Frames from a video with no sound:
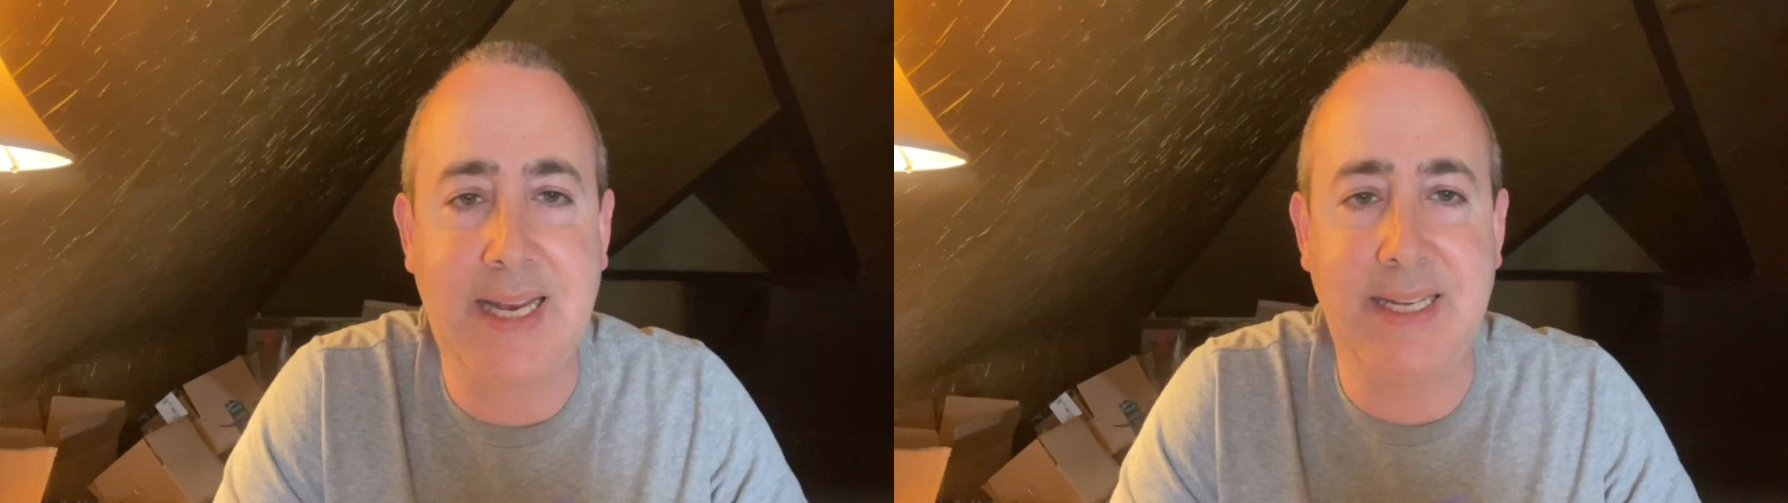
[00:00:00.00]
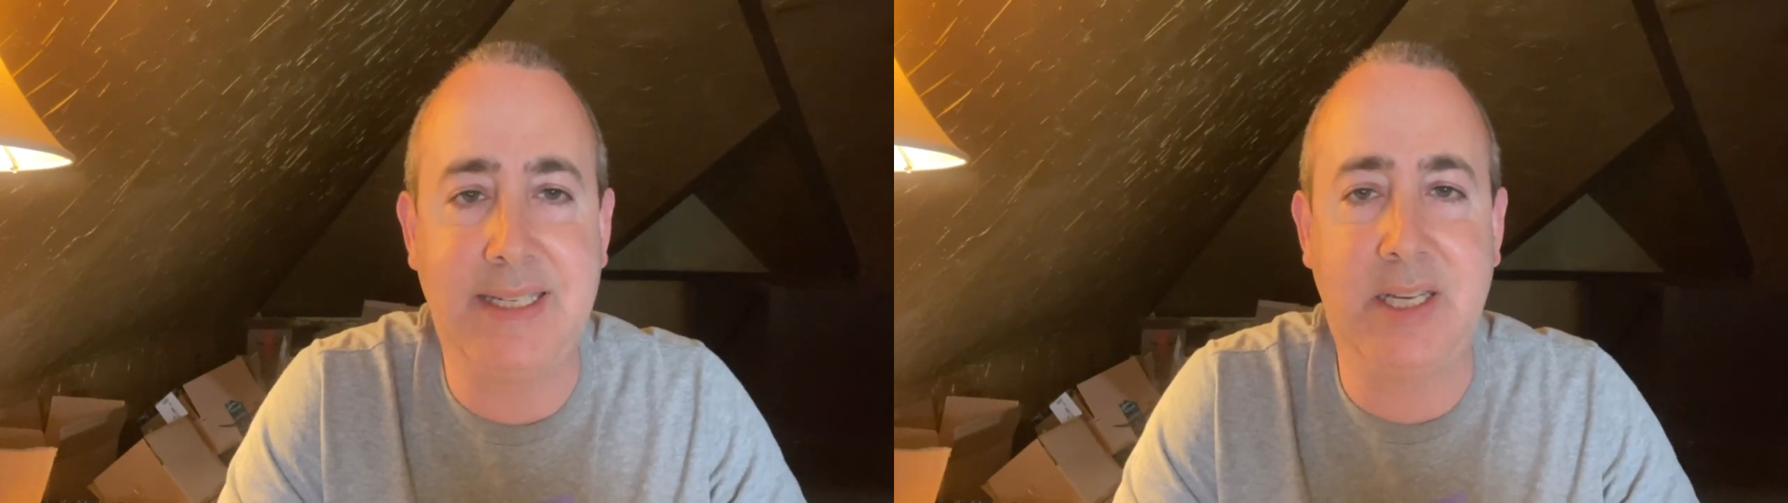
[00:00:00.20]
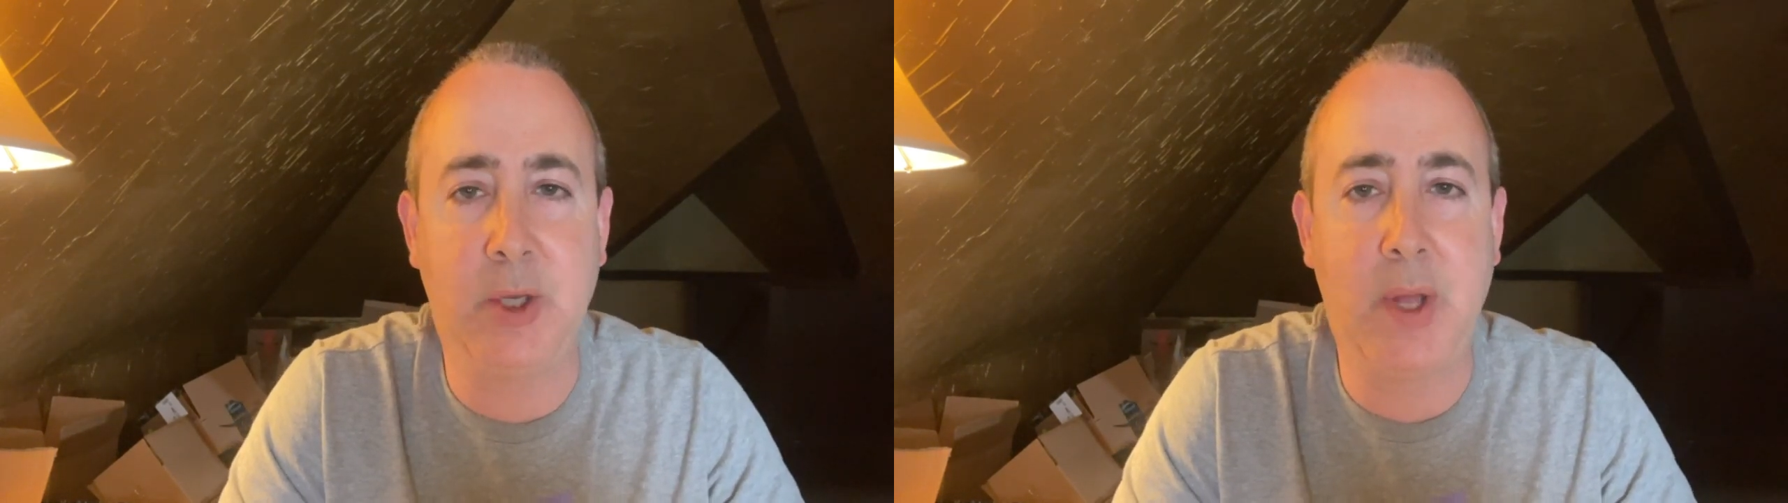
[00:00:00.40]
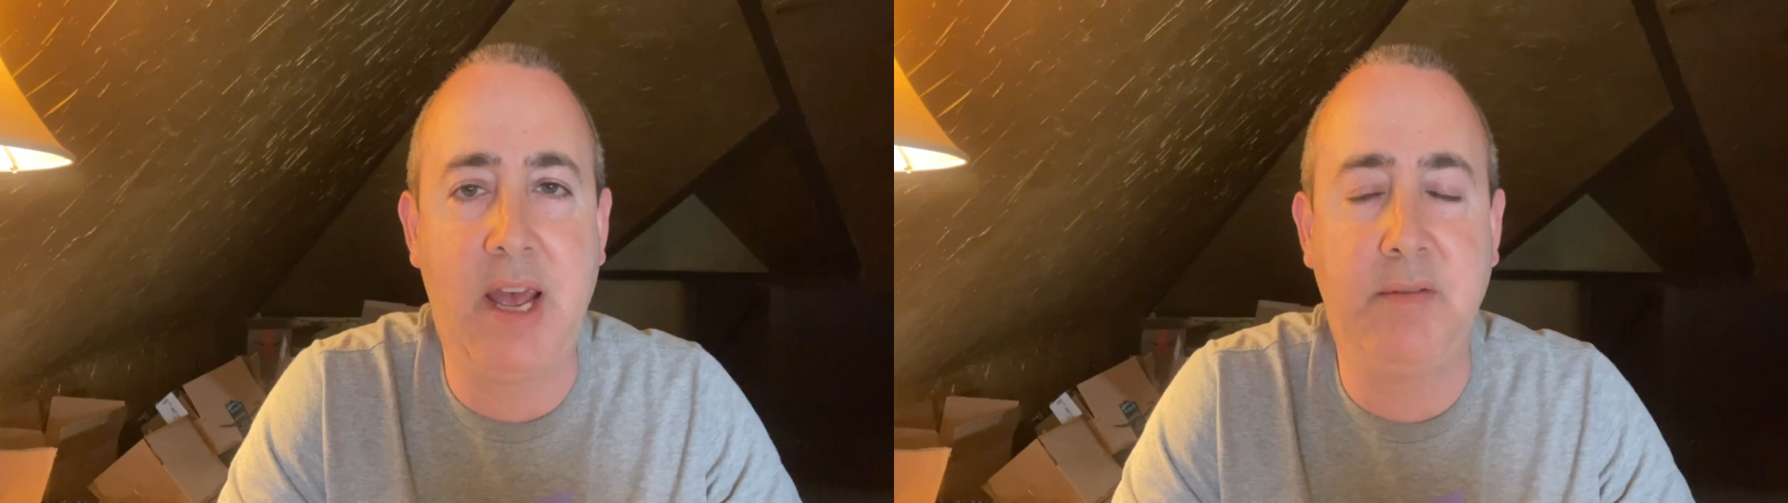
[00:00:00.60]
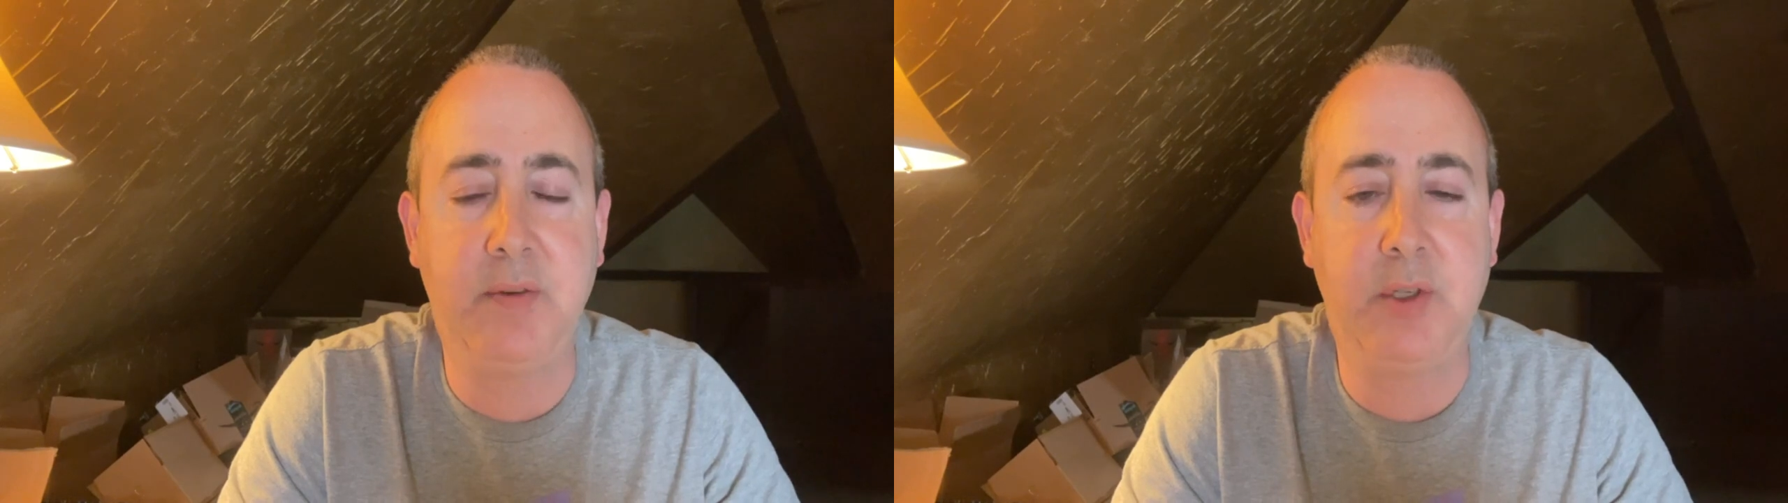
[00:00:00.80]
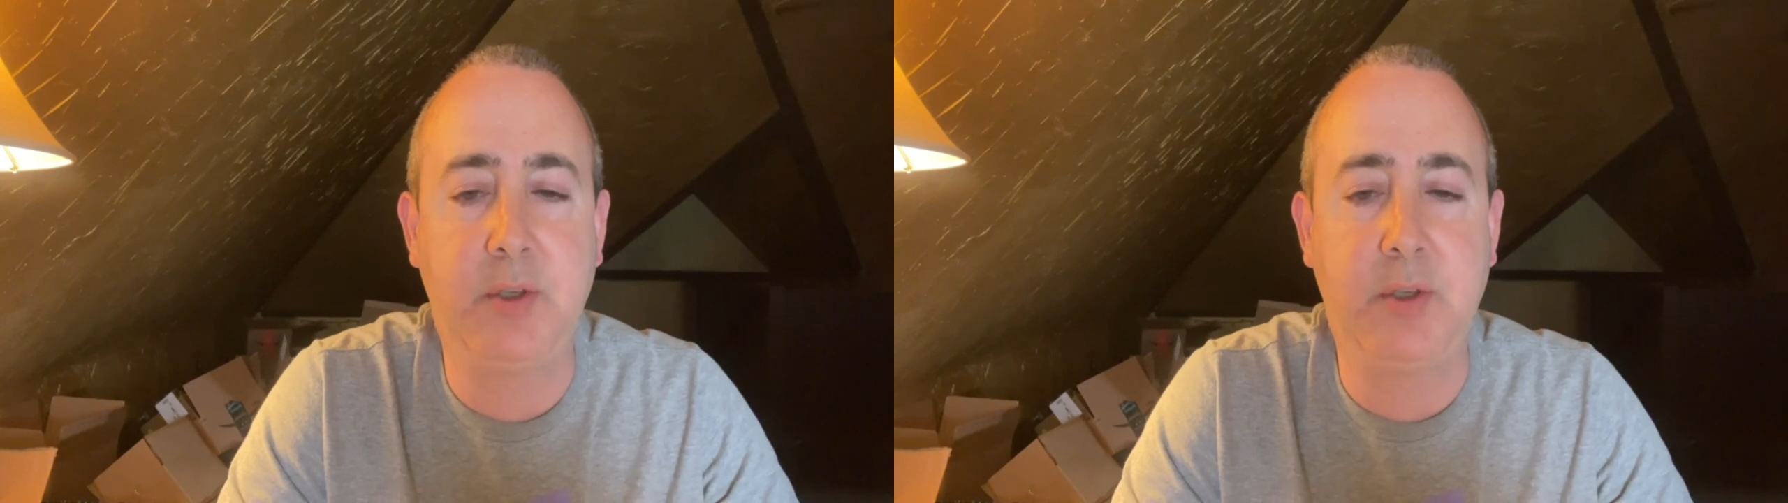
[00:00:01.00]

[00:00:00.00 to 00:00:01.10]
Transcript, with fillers: I still have